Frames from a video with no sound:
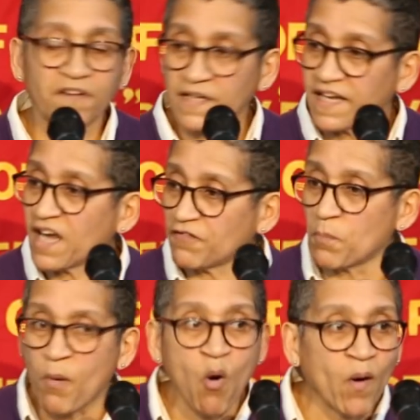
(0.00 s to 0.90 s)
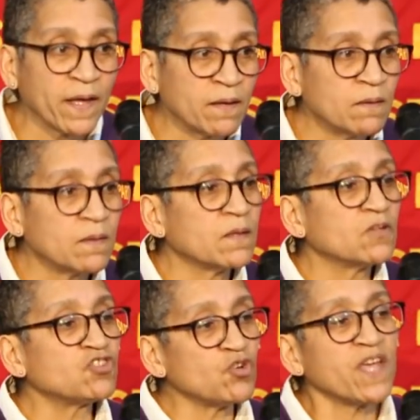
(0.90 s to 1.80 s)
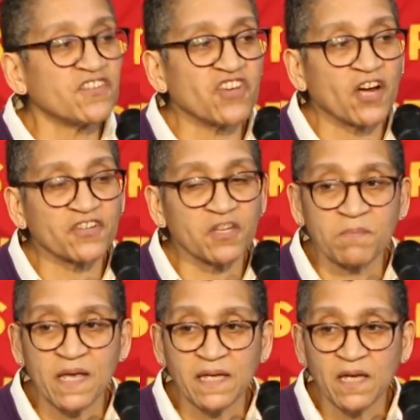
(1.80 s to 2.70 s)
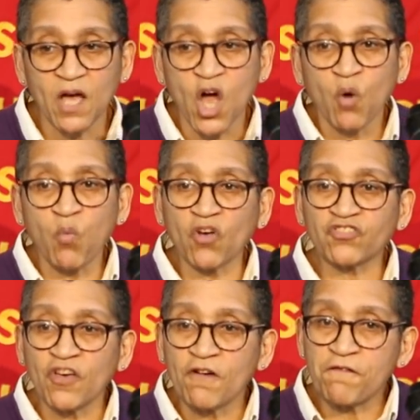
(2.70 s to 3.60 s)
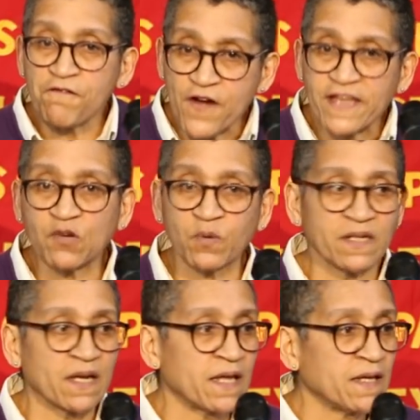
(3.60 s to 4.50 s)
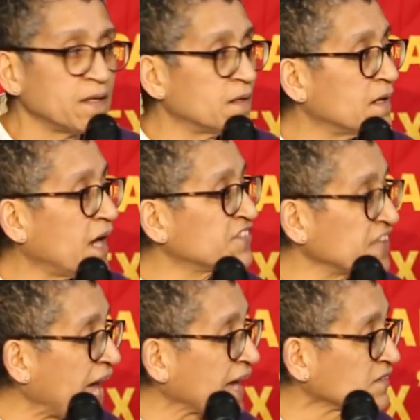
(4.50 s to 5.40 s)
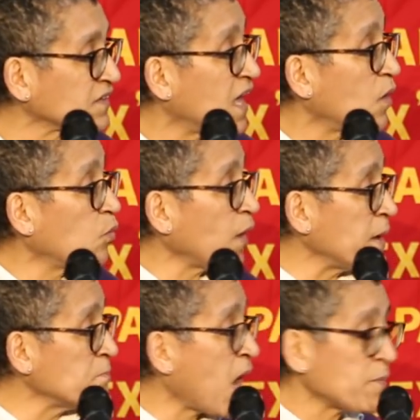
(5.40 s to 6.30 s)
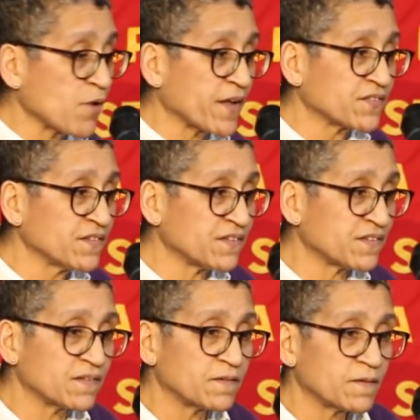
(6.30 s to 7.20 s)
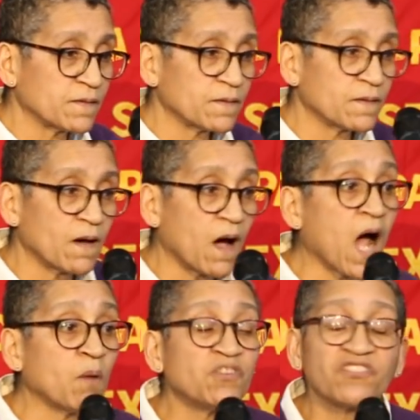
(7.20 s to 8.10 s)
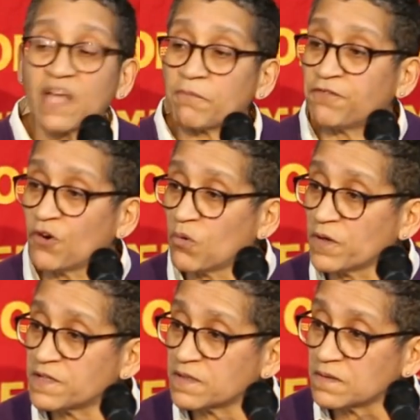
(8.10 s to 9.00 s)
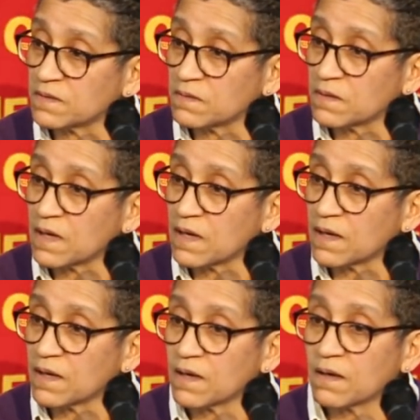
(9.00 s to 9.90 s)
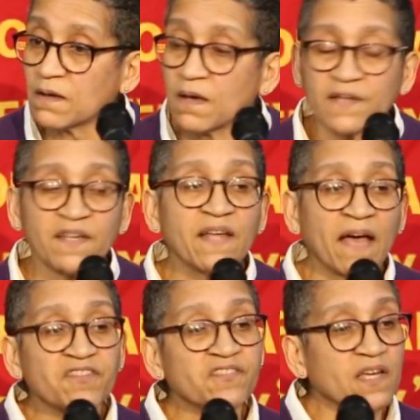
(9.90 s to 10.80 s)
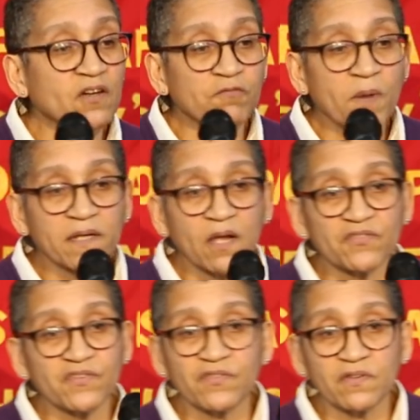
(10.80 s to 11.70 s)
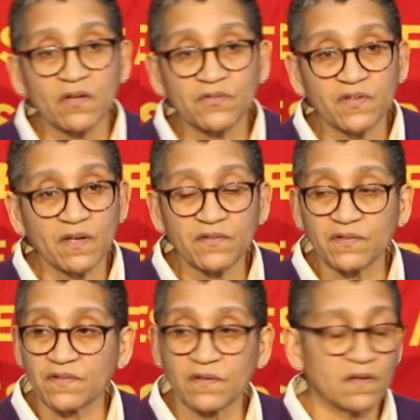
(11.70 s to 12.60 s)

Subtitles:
funnily enough a boy, 2 years younger than me, was frequently attacked. In my presence, I would step forward. I didn't have to take off my glasses in those days.